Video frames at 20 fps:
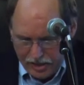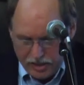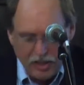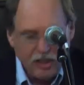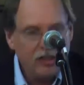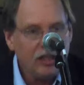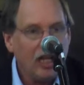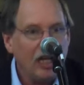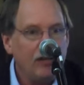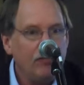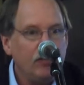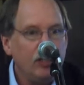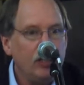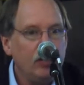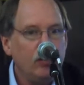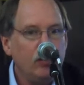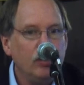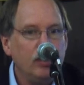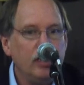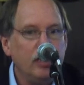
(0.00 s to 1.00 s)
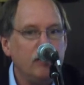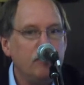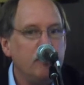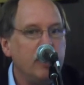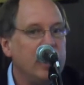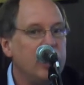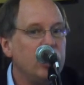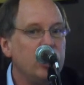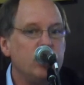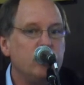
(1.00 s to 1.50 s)
the livelihood and
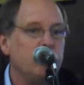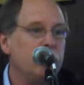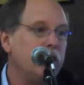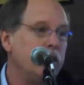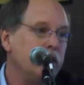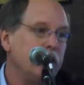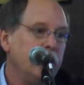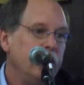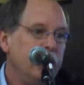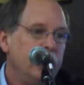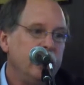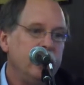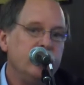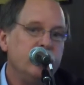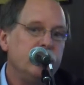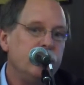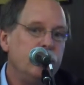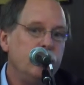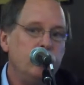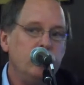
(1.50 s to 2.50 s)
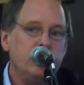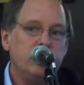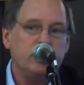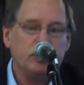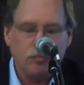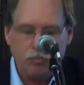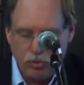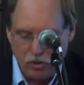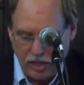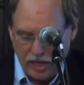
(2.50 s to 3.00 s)
management
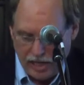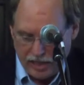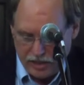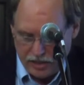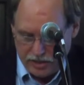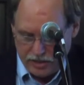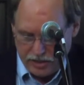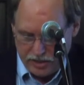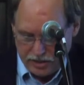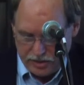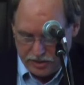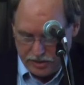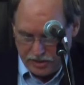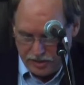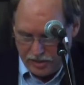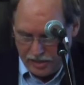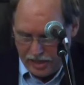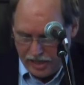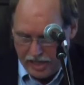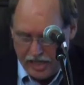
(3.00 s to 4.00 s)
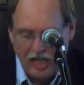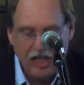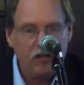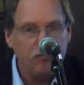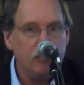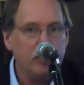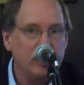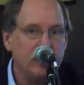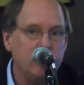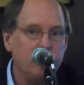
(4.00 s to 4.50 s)
institutions and practices that
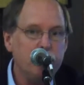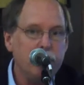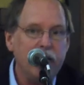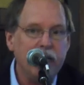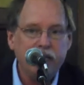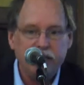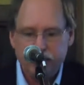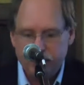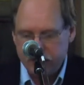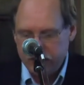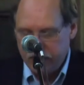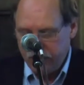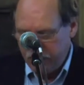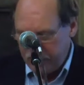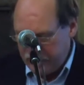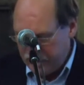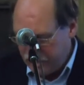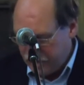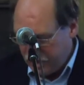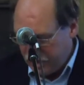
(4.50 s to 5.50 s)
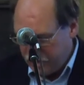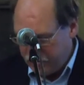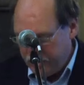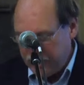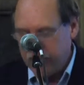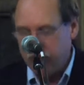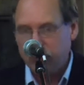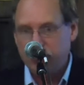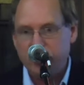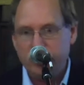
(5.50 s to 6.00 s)
have been the basis of indigenous
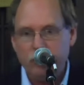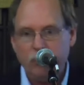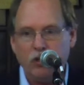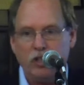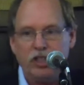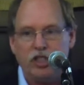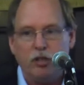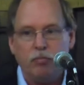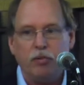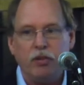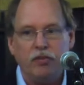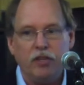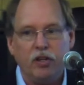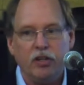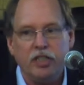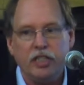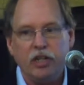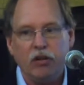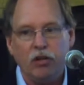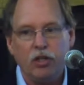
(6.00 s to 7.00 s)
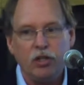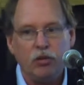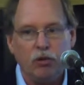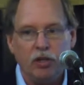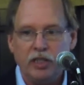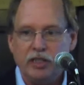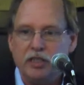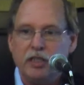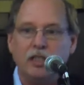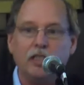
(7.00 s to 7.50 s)
people's stewardship of their
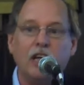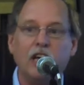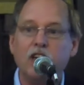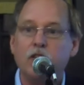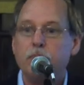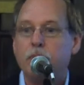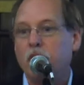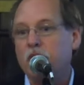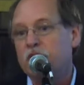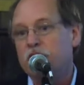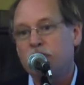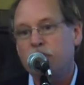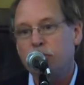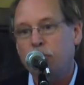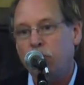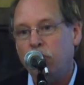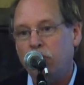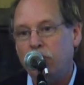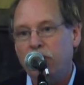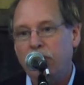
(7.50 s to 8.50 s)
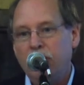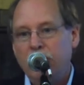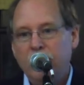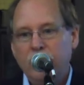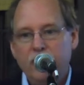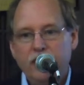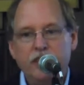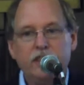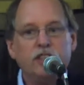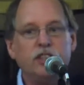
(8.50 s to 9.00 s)
territories. In a lot of parts of the world,
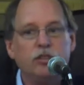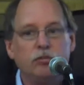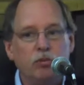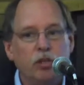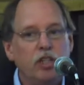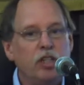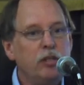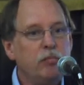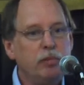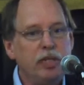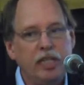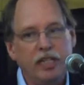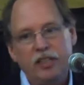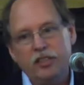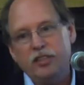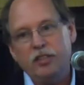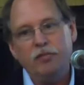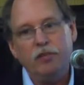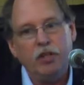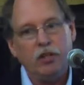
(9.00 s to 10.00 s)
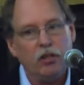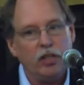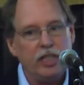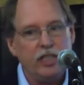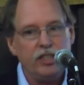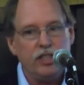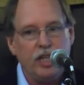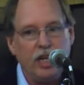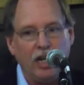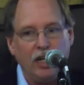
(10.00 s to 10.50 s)
this is really being
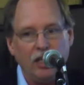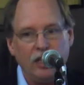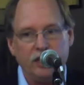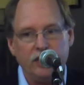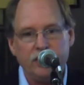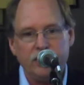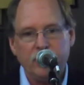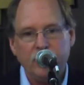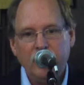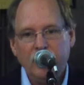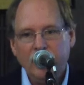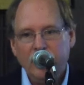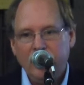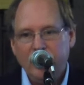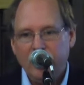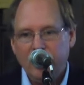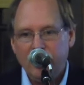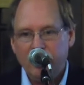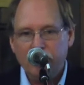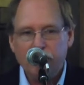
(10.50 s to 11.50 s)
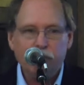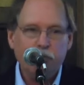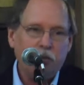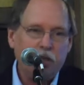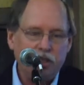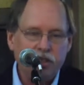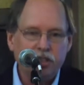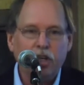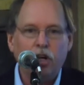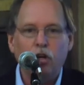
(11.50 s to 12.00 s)
severely challenged. And
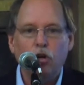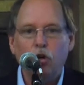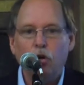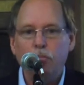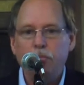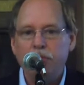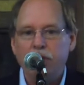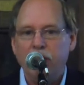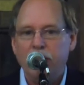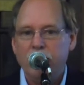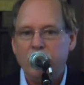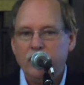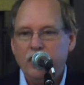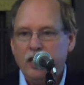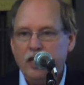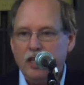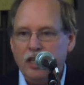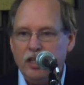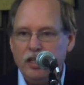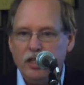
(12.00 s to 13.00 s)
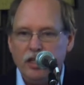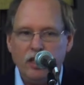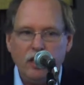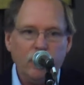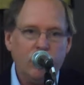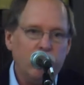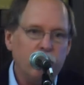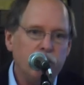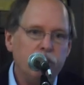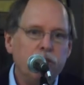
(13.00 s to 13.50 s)
it's our hope that
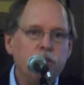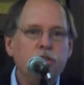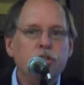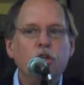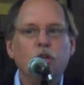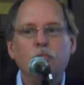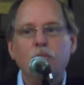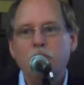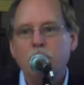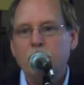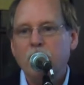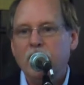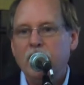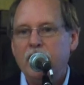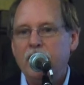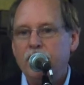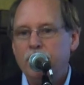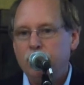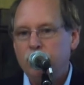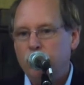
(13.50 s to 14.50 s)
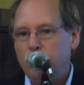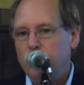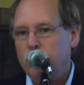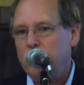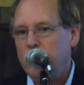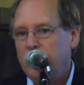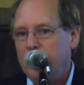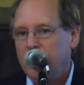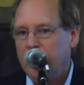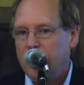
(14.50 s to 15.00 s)
the German money through
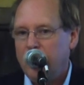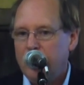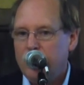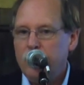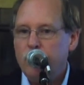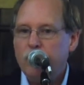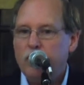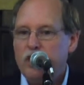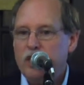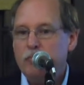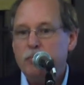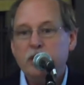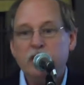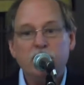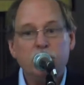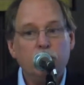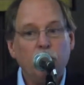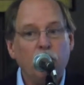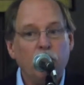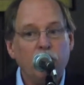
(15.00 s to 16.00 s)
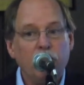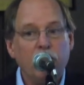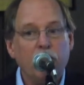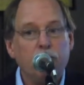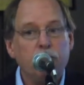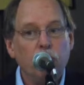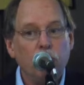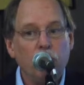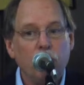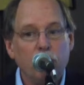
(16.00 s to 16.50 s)
a UNDP small
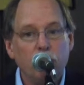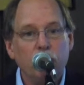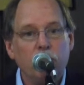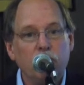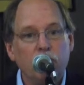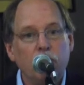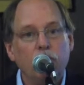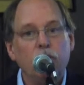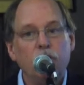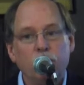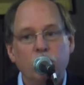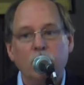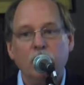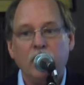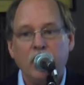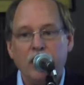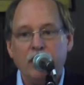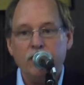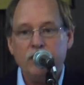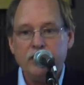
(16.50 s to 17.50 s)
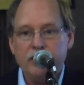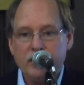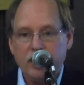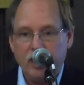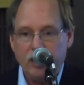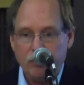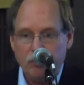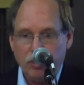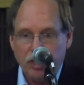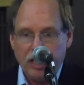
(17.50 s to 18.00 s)
grant program will go to a lot of these
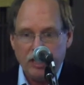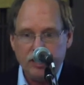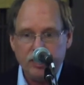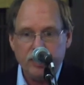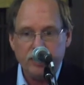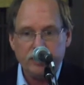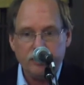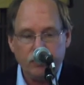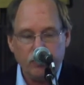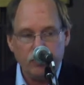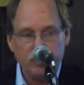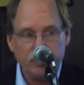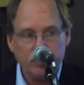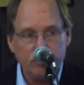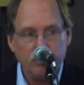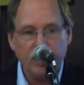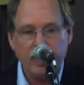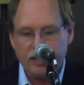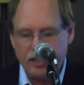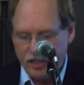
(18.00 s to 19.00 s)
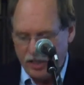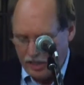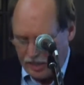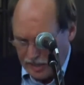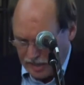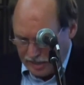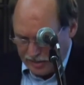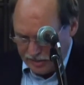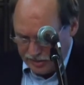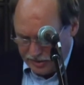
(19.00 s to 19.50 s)
kind of projects for
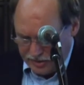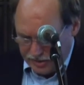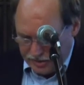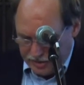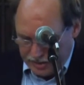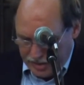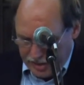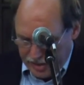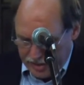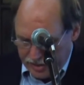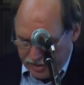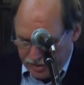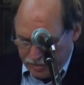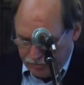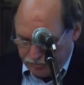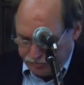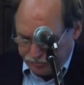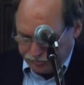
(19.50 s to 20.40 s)
strengthening ICCAs.